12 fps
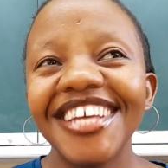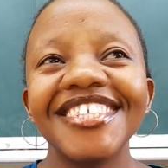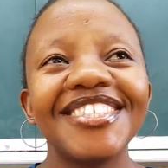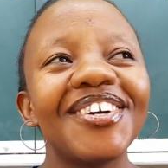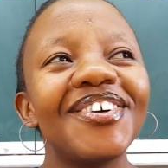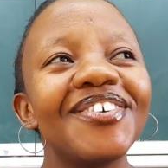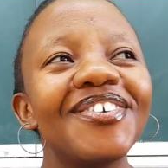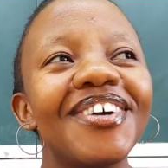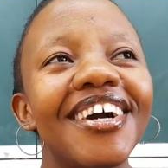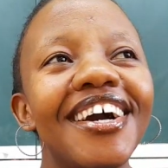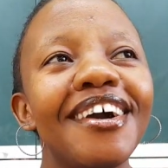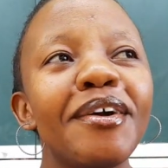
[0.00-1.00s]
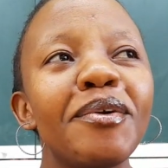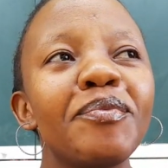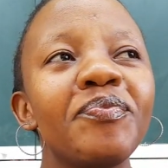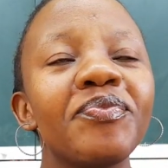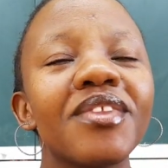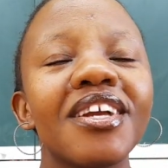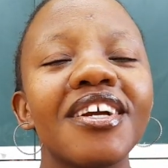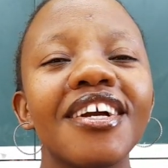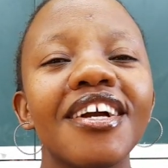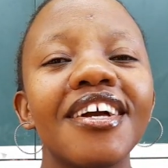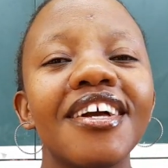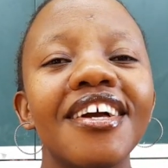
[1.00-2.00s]
So
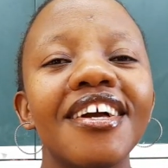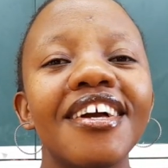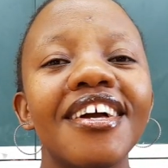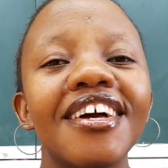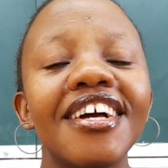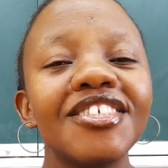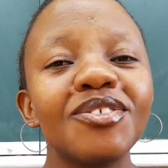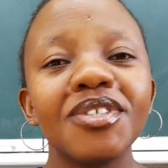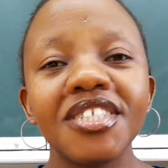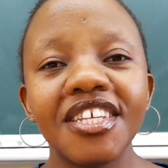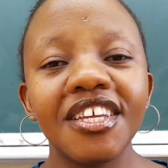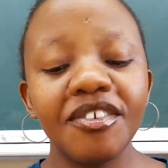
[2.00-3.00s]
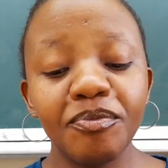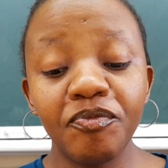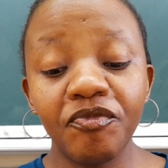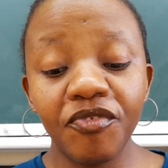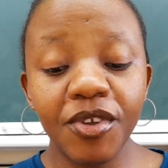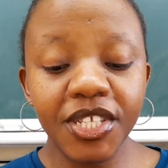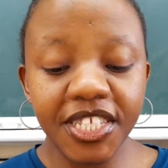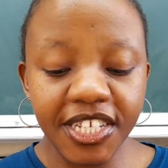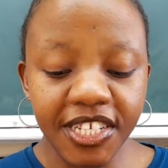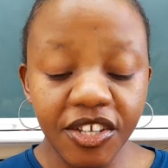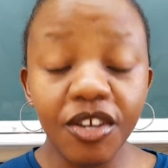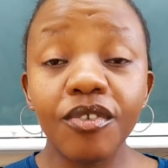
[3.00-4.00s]
um, I just want to say,
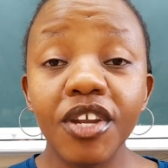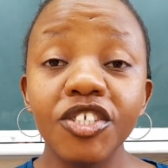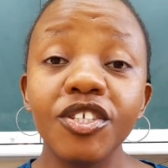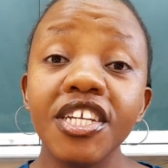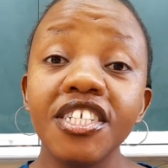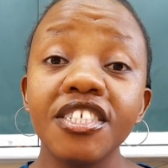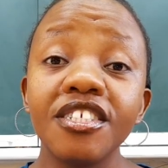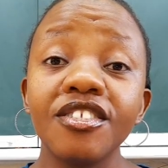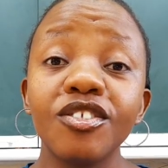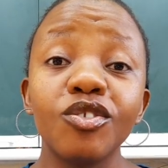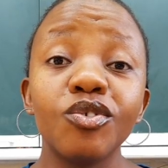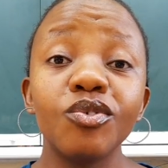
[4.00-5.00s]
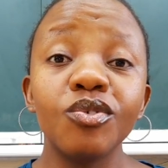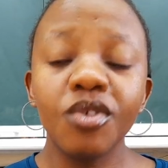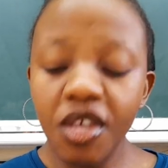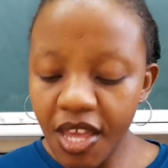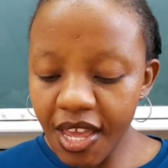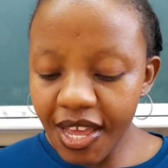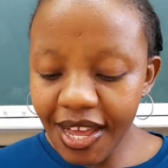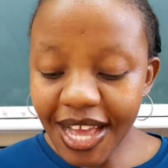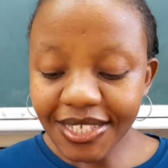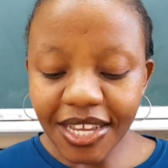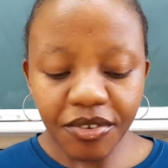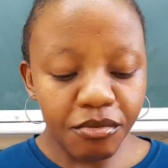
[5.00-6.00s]
firstly, congratulations to
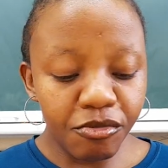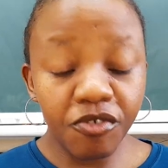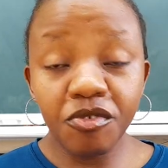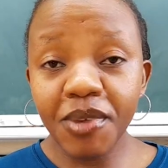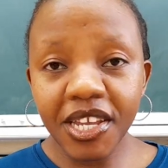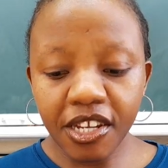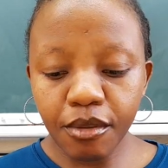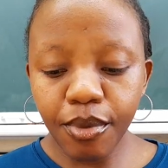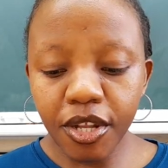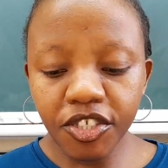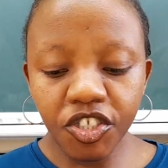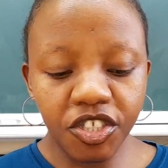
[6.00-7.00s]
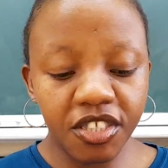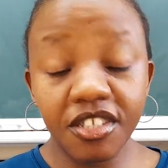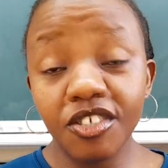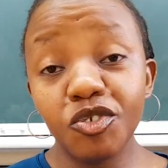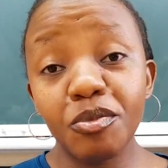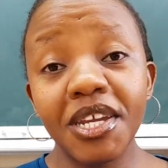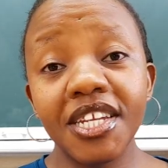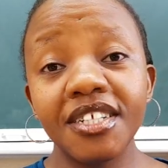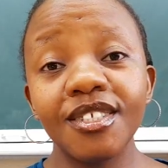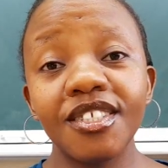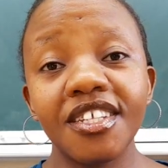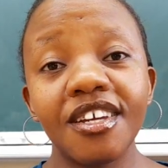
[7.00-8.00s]
guys. I removed my nail polish yesterday, so my
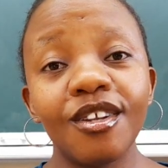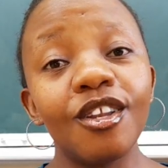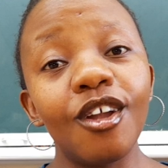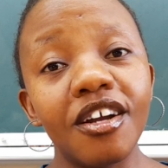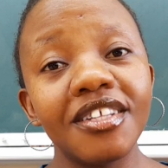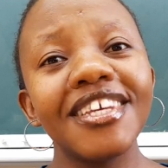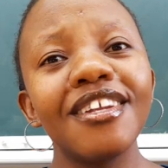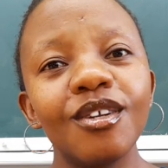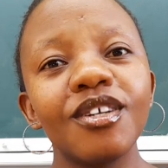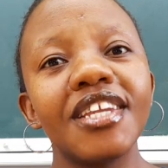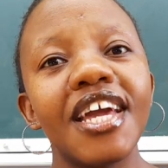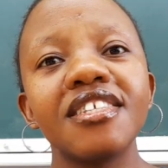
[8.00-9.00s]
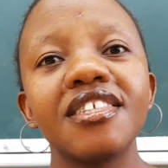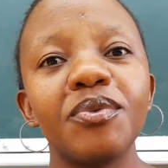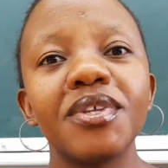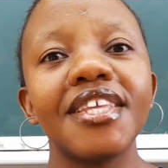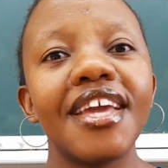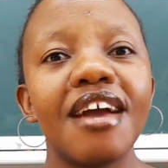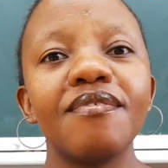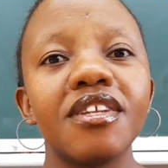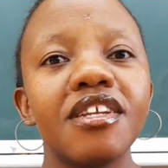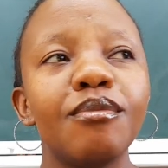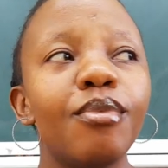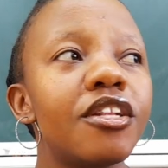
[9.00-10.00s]
nails are long. They look nicer when they have the
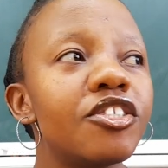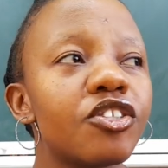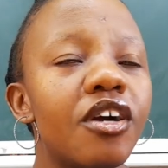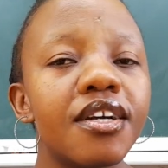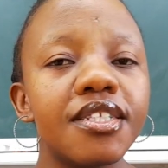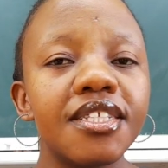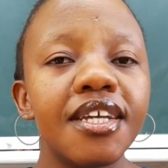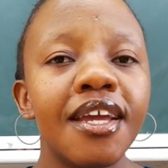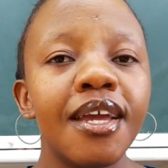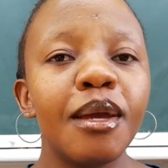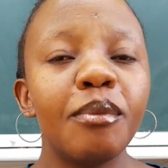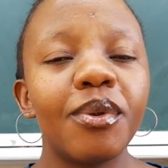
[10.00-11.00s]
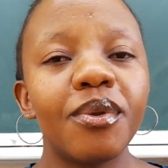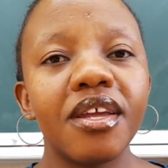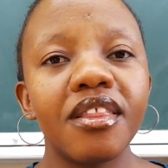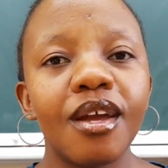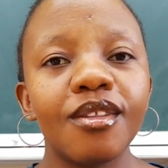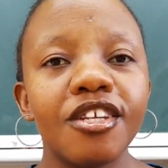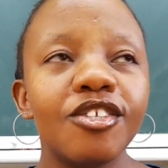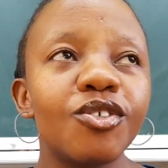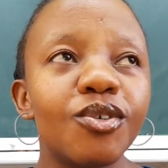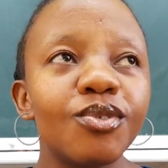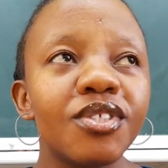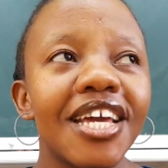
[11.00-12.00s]
nail polish on, but right now they
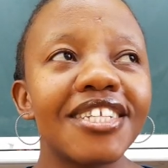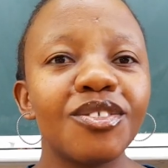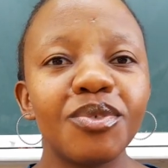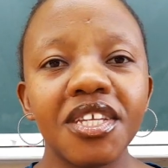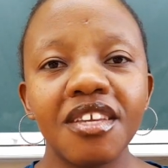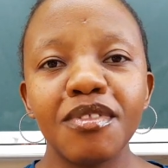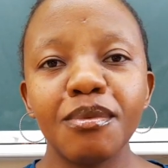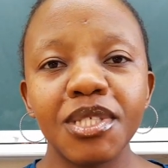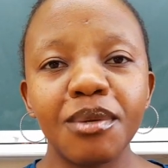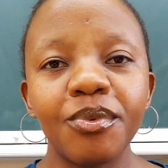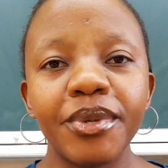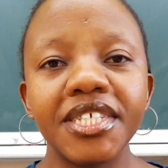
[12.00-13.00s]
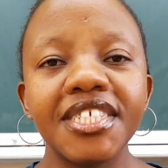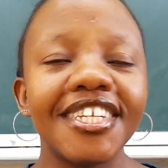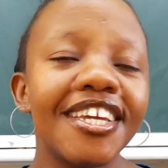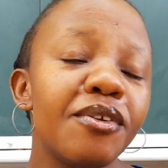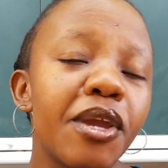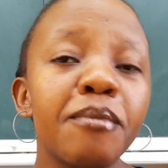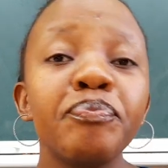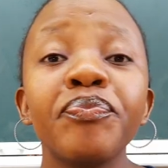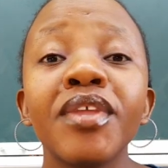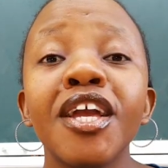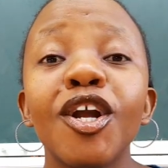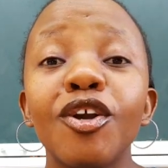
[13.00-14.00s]
don't. I just want to give them some rest. Anyway,
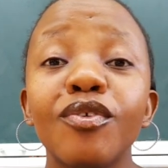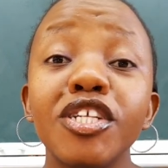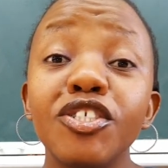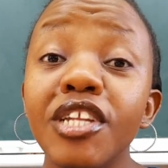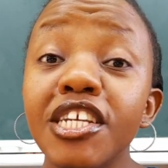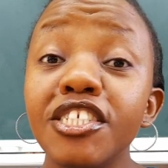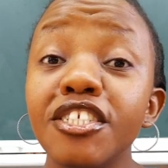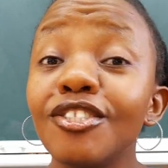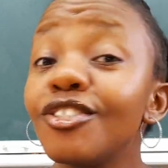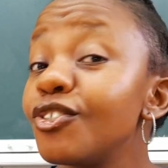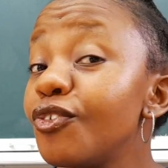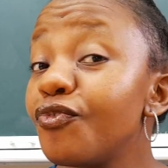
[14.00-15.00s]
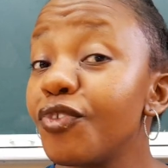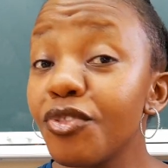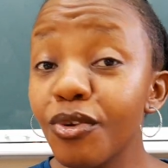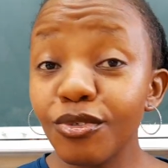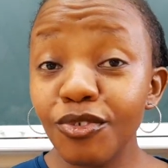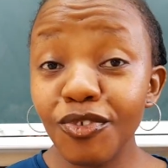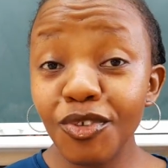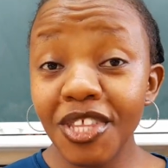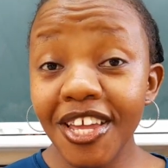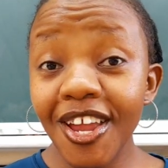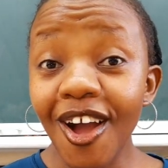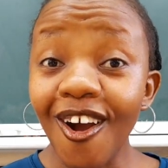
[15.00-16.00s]
congratulations for those of you
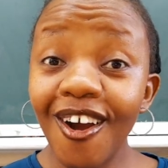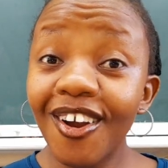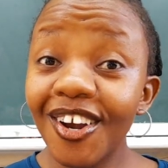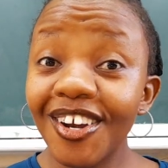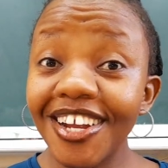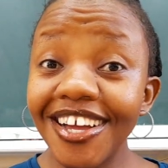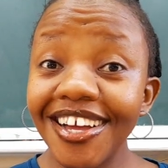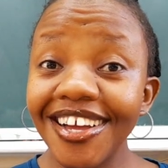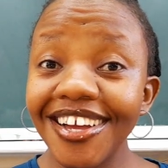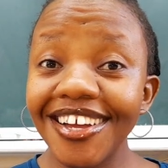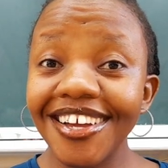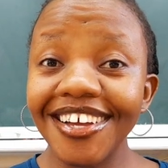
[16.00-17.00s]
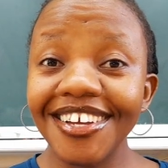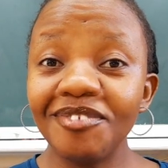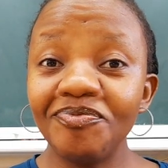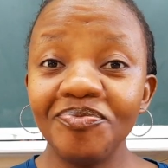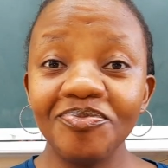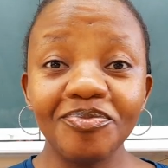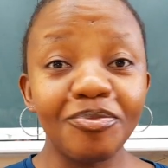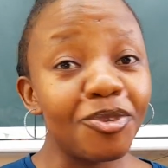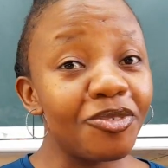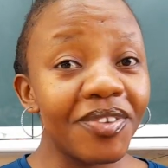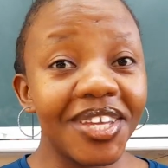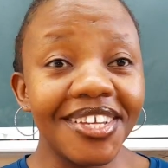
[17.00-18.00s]
that are um,
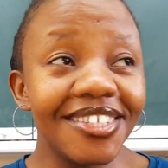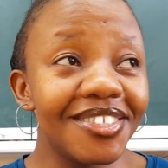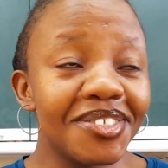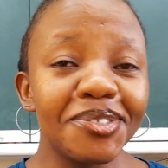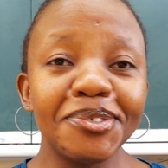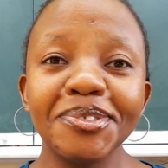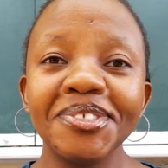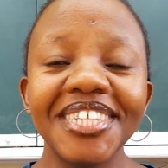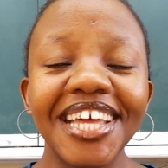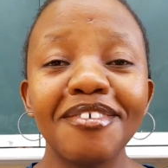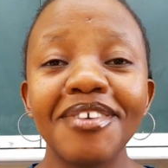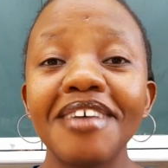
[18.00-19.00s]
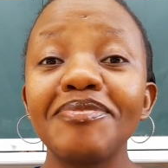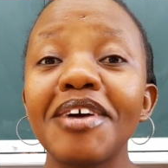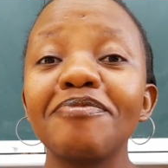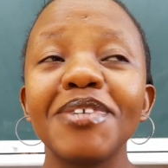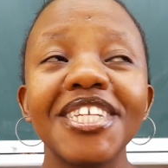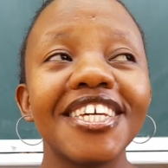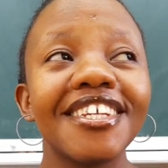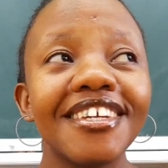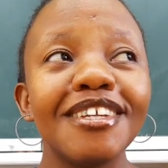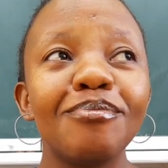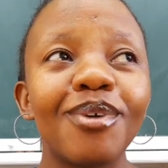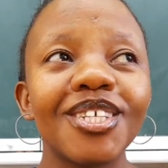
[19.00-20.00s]
moving soon. I, have I've been getting
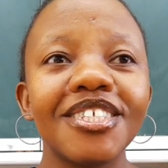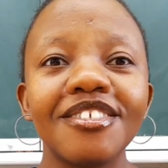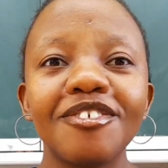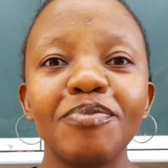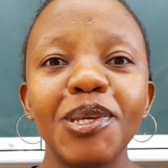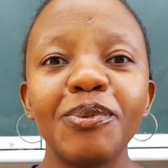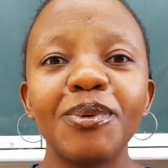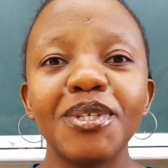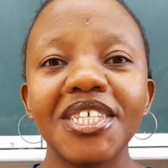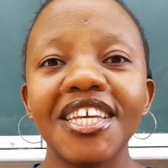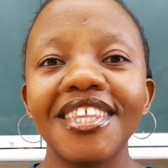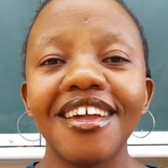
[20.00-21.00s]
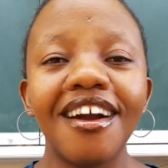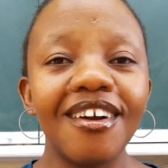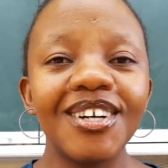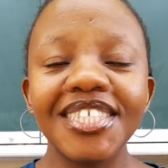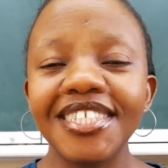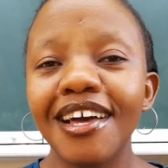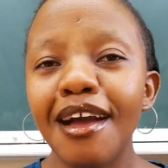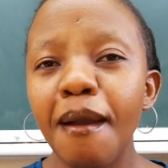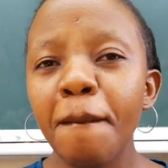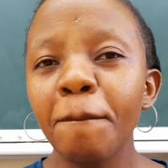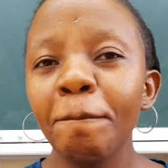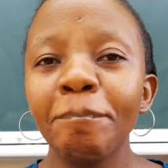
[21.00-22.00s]
inboxes of people who saying that, oh, stop.